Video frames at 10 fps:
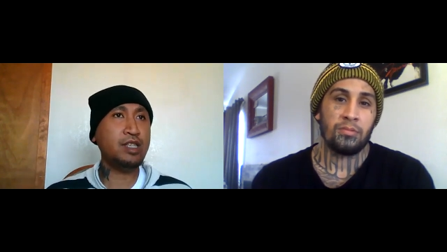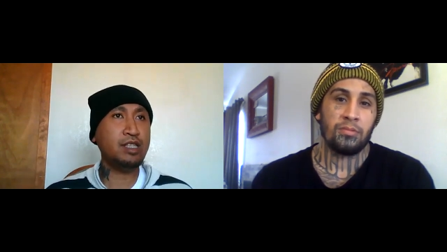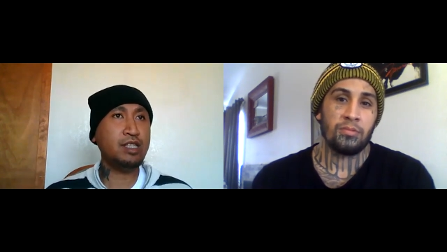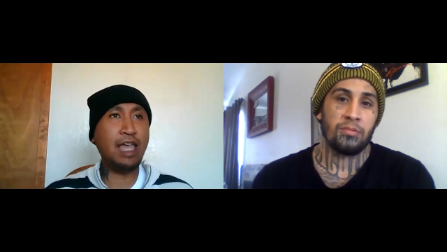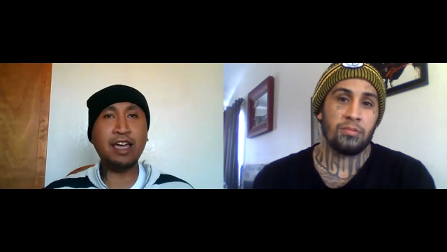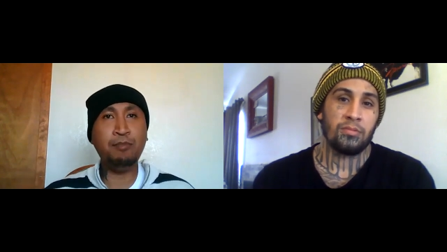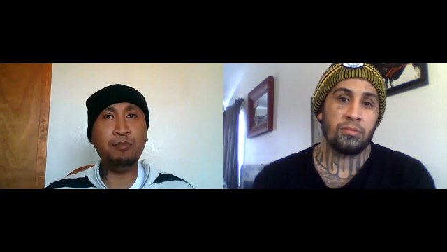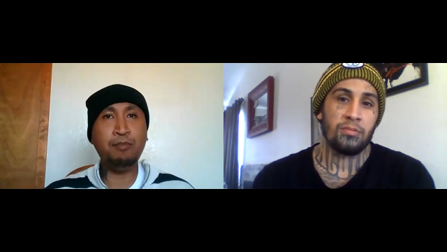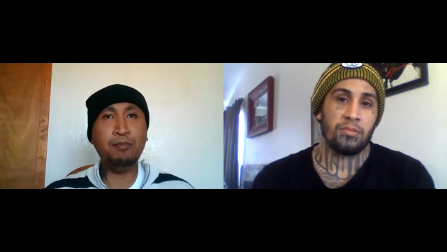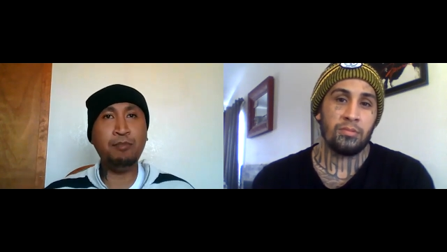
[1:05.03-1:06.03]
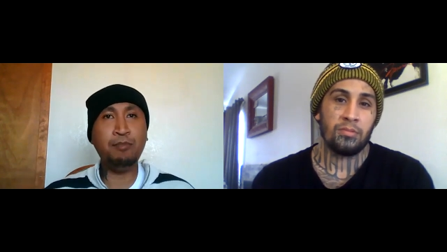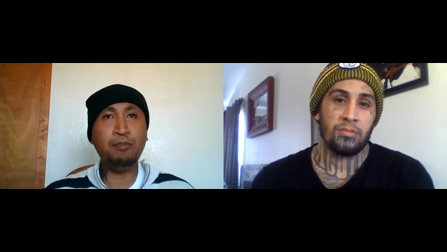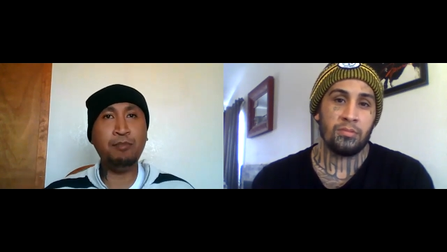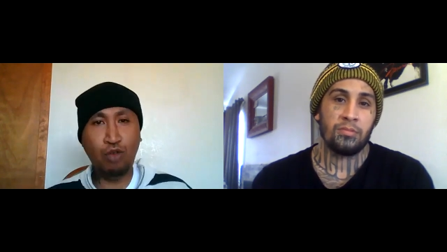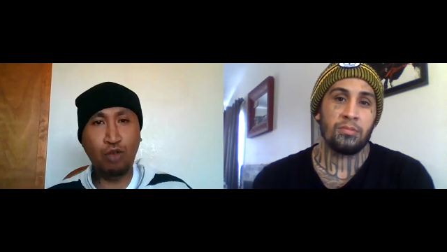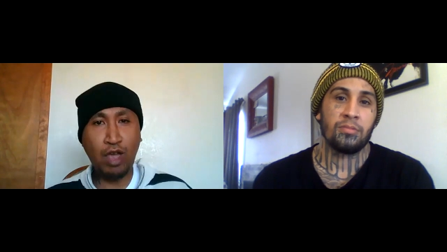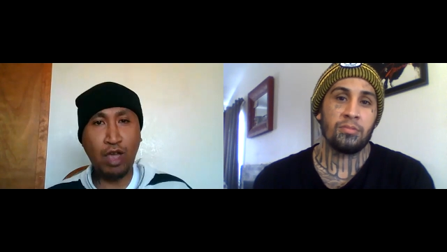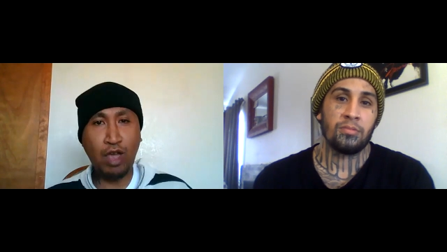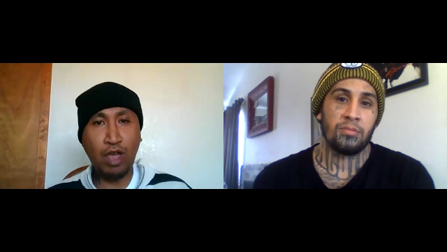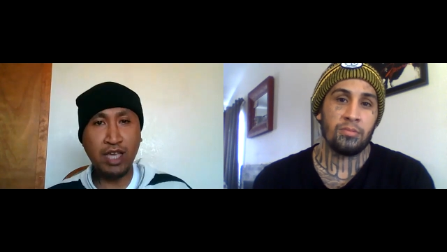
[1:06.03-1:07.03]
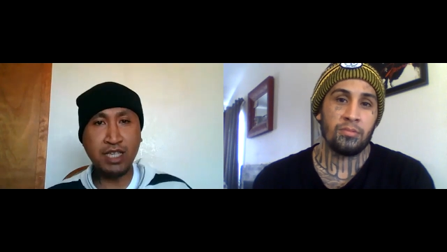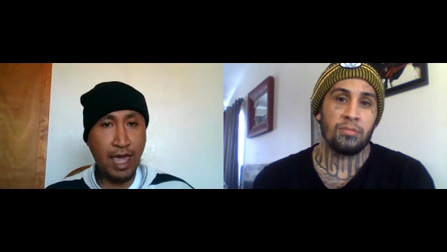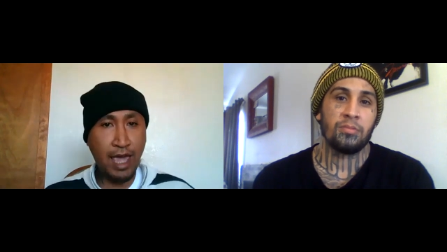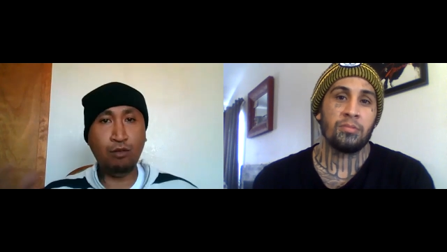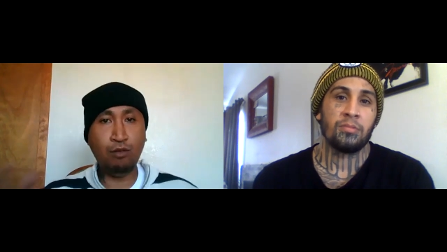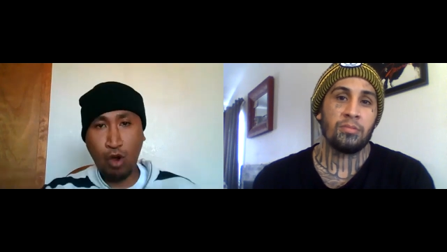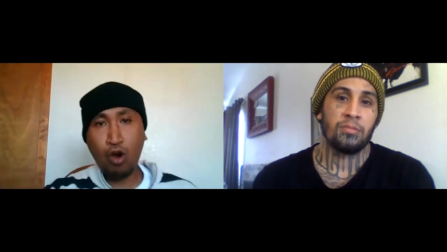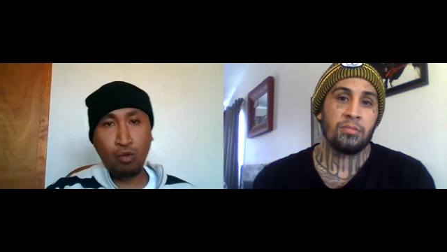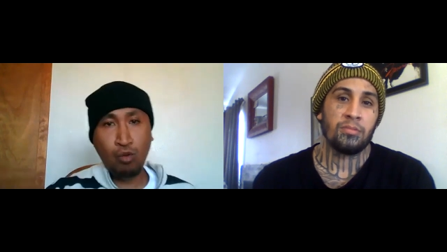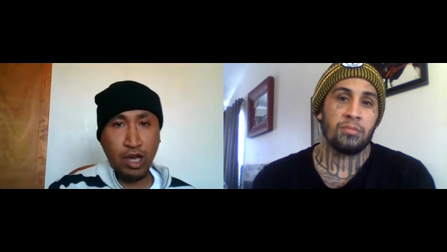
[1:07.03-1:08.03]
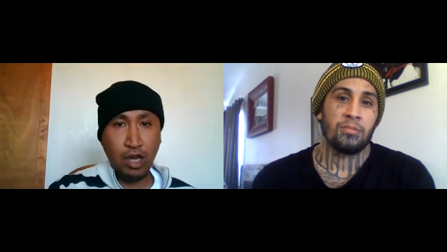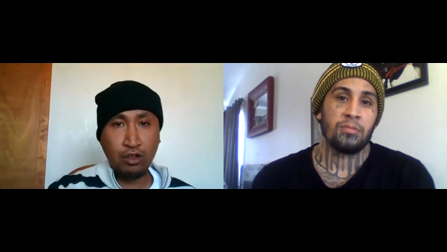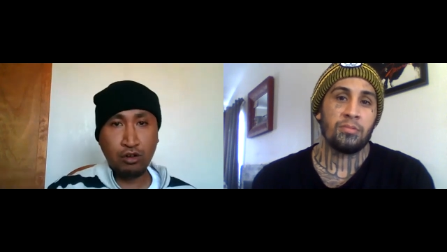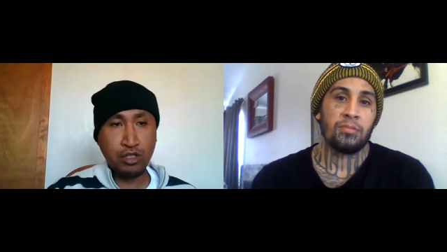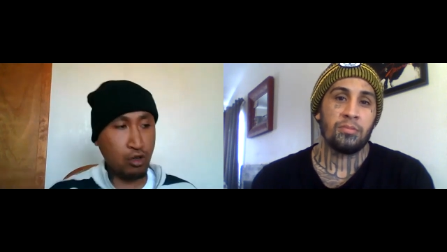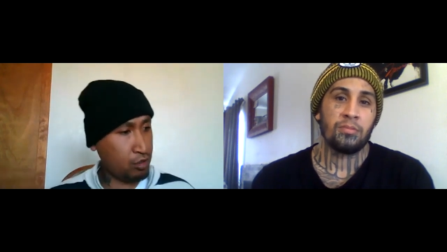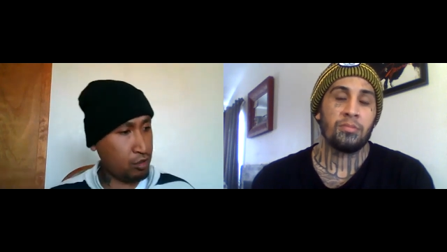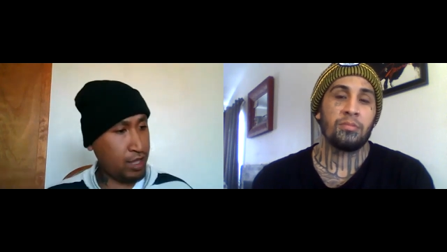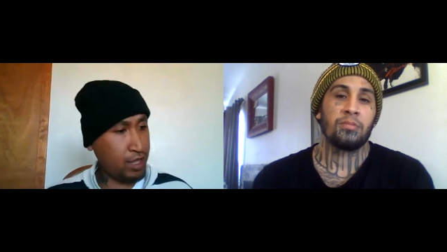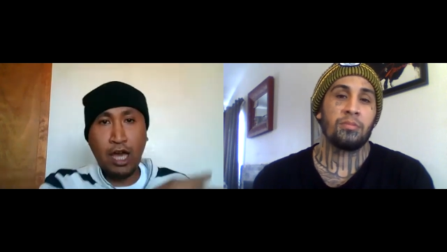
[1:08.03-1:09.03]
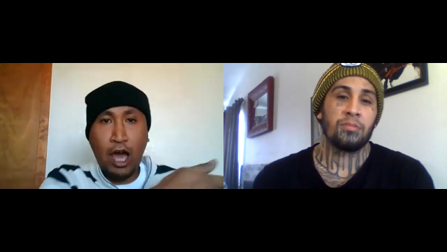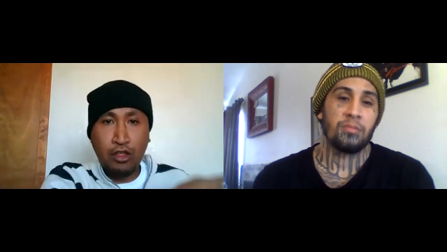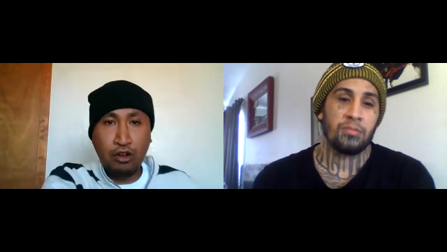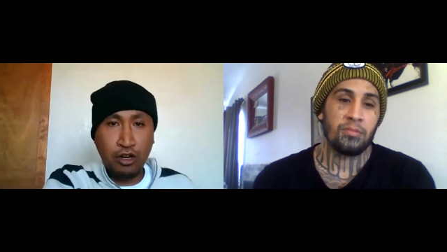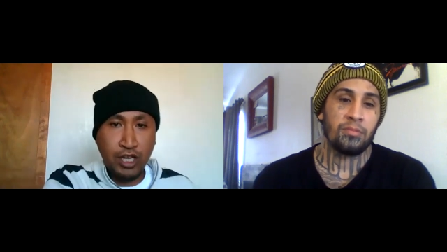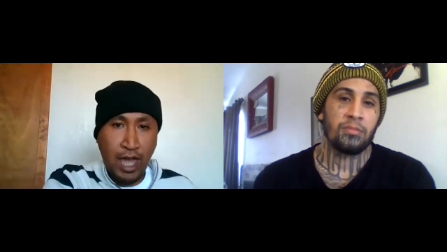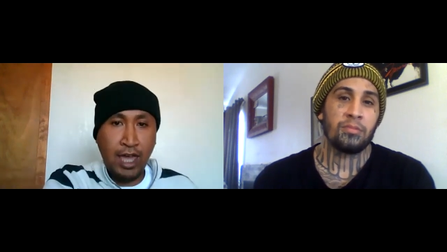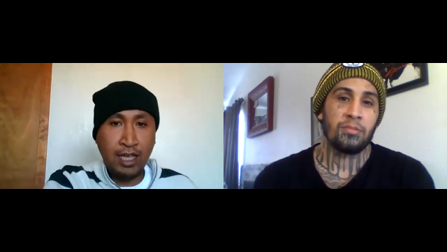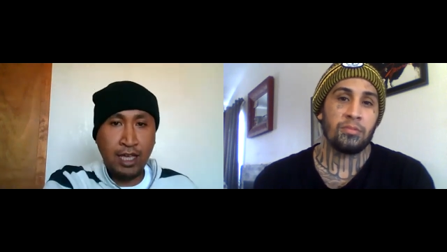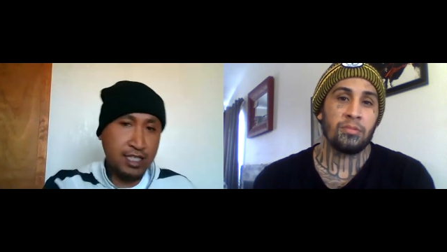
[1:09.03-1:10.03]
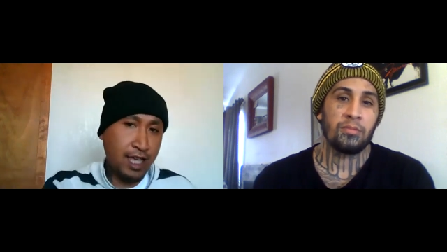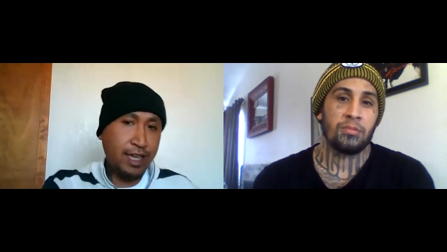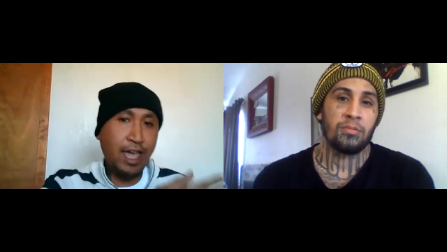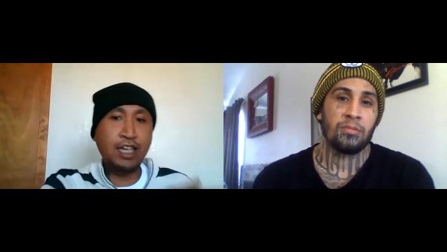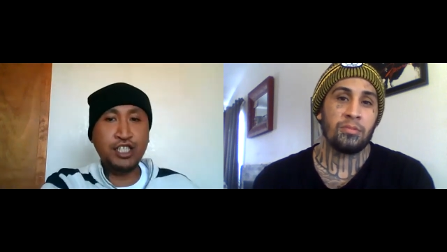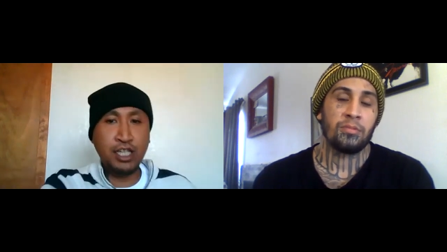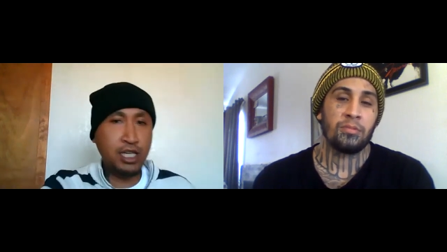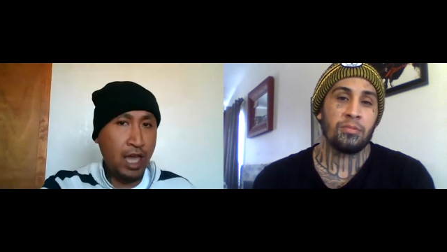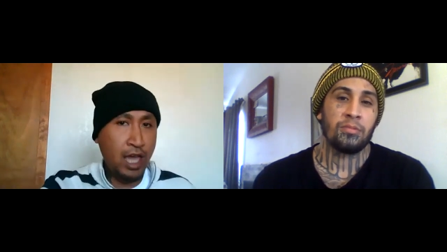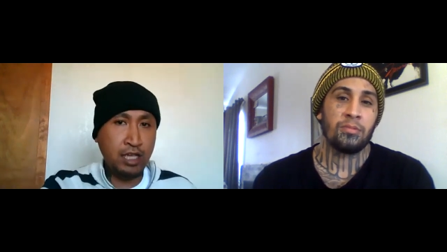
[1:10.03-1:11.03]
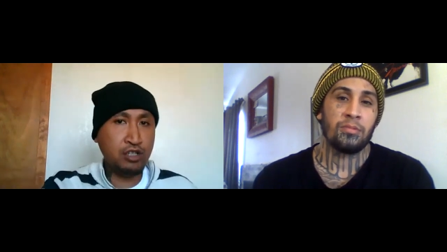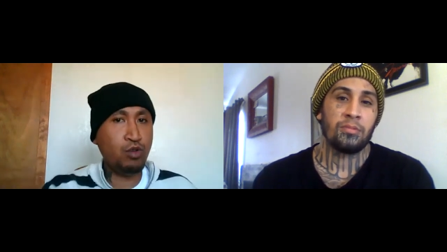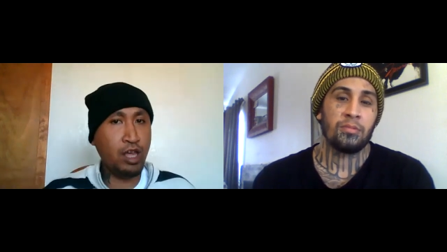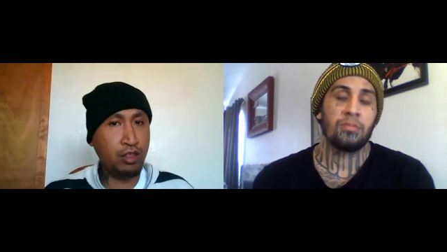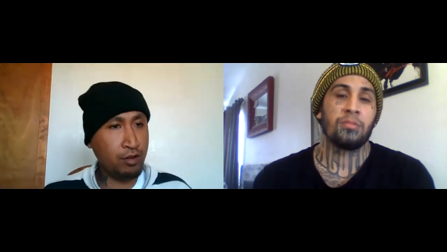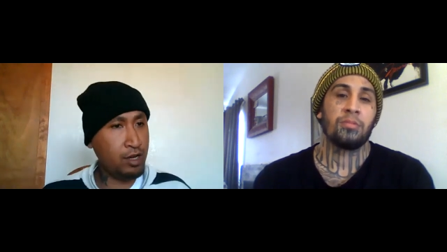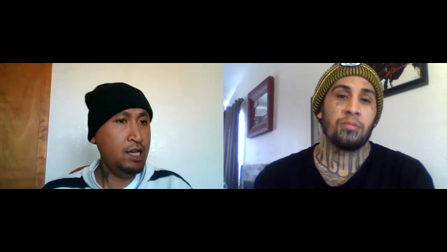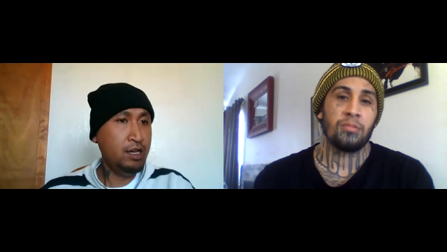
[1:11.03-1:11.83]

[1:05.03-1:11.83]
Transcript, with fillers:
Speaker 1: that could be from other races that roll with others or that are like in other gangs, like Asian gangs or whatever.